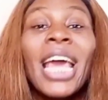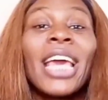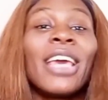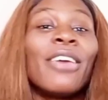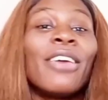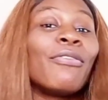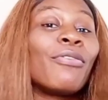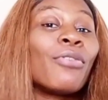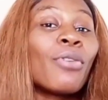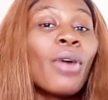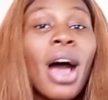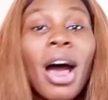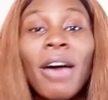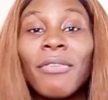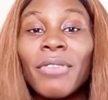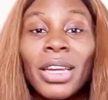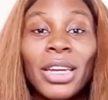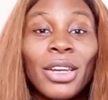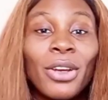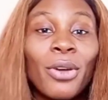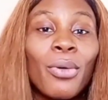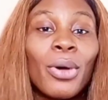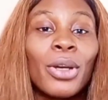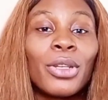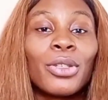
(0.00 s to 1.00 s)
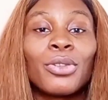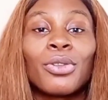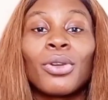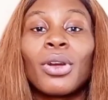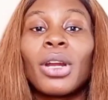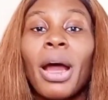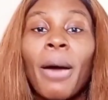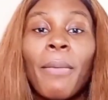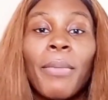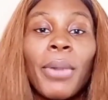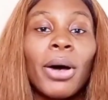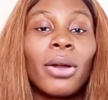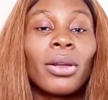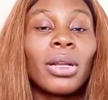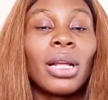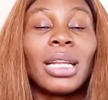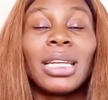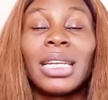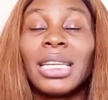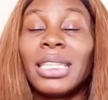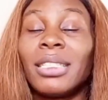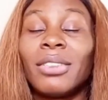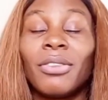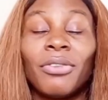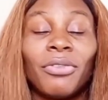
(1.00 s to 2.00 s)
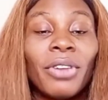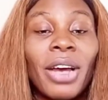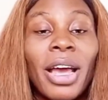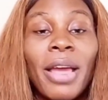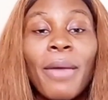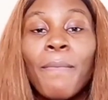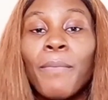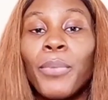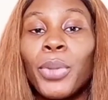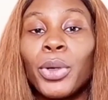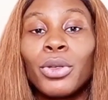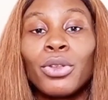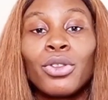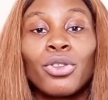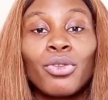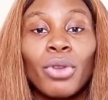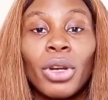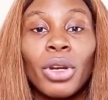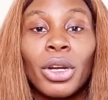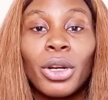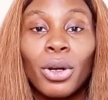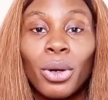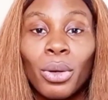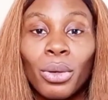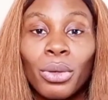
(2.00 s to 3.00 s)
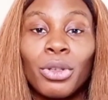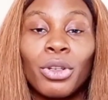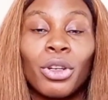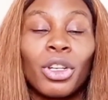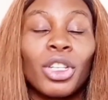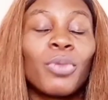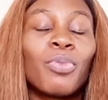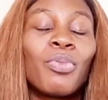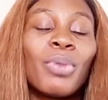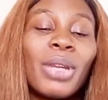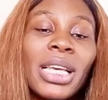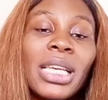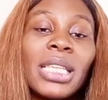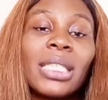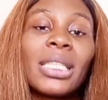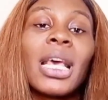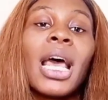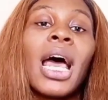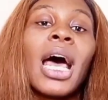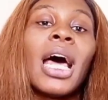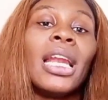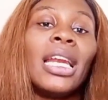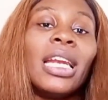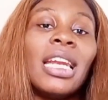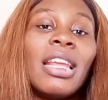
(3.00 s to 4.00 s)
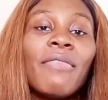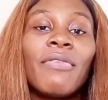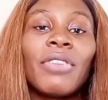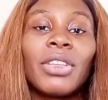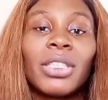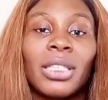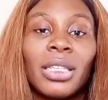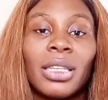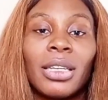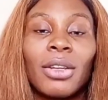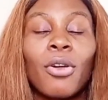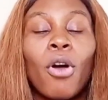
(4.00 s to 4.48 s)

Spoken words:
If you have any question about identifying bone straight closures, please leave it in